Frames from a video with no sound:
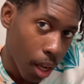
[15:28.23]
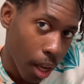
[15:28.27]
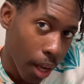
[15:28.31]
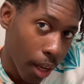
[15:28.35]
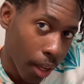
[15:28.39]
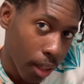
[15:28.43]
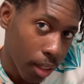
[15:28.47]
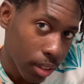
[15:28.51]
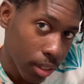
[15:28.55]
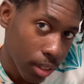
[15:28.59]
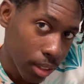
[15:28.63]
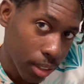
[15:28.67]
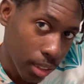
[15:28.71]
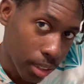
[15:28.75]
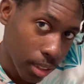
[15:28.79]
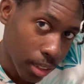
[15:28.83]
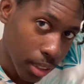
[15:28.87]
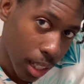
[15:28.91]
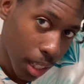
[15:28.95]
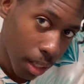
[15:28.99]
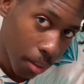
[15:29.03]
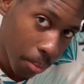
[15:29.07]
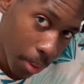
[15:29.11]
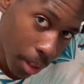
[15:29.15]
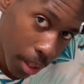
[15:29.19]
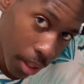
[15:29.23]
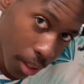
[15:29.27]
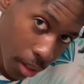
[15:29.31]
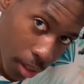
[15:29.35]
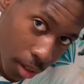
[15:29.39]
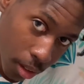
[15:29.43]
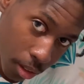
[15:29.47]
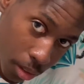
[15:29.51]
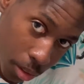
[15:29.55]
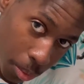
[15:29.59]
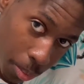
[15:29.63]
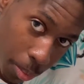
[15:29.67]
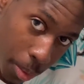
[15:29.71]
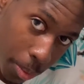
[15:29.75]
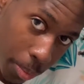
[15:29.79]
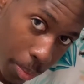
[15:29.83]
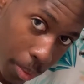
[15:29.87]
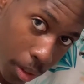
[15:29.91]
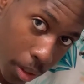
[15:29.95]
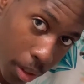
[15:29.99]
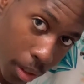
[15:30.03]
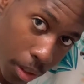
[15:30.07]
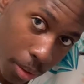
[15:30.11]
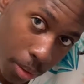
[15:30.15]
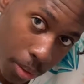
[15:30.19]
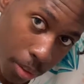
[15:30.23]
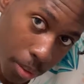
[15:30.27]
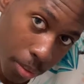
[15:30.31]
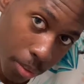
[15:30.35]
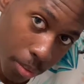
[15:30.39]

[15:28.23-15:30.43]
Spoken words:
I can sell my hair to people now.